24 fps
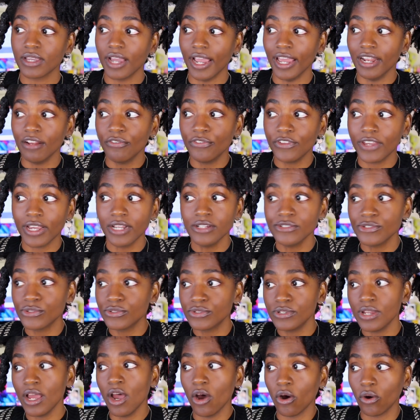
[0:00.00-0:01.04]
And if the answer
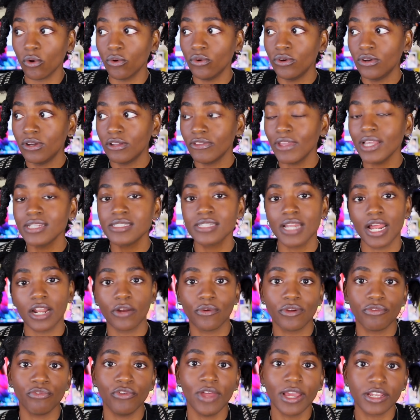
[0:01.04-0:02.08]
is no, that's not a
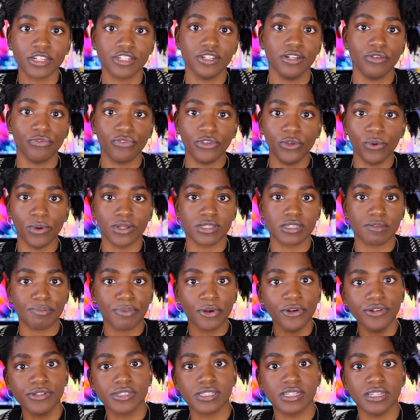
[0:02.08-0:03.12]
reflection of you as a
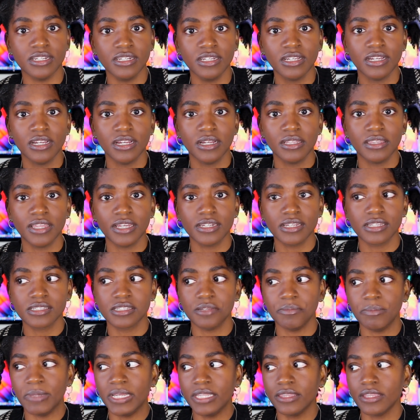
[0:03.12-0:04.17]
person. That
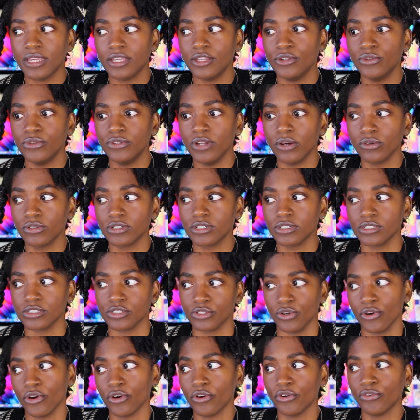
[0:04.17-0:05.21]
doesn't mean that you don't
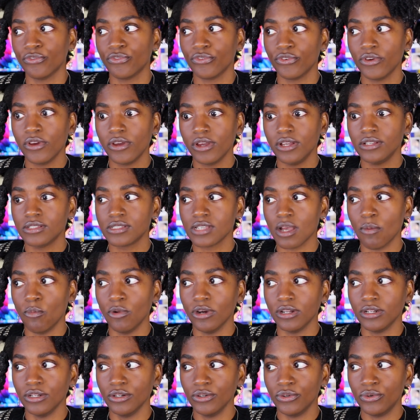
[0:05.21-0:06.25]
deserve
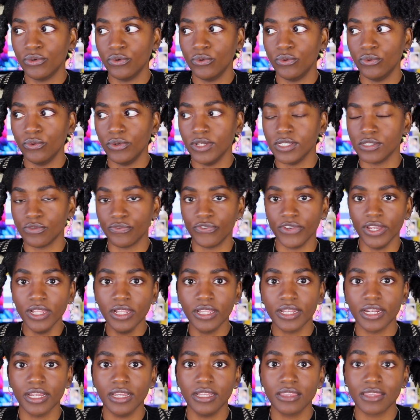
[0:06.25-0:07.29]
someone who is
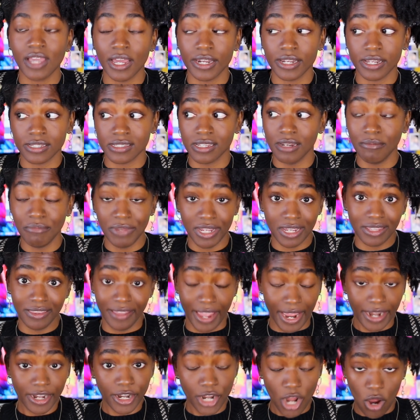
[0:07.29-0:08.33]
feeling it. That doesn't mean
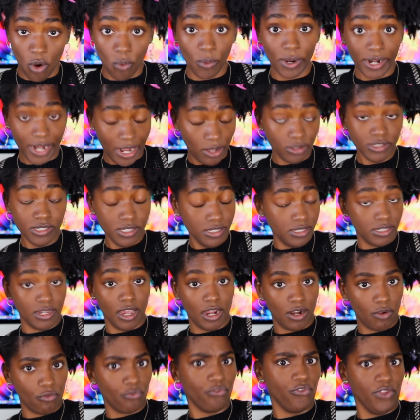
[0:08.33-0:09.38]
that no one else is
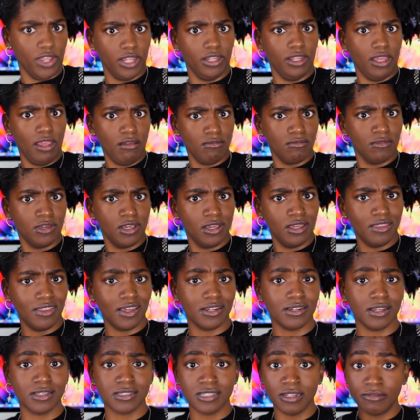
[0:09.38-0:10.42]
gonna feel it.
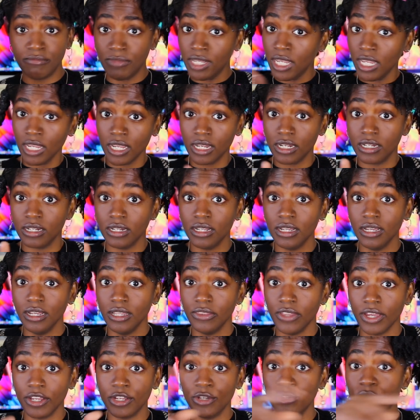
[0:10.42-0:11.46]
That doesn't mean
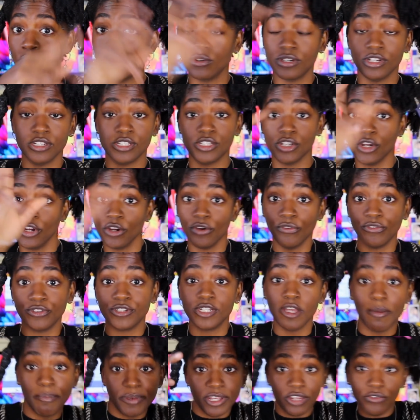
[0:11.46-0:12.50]
that you don't deserve
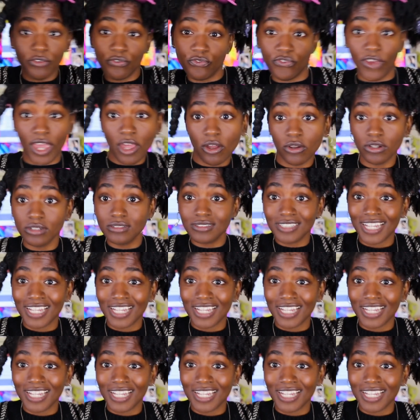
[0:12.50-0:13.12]
to be felt.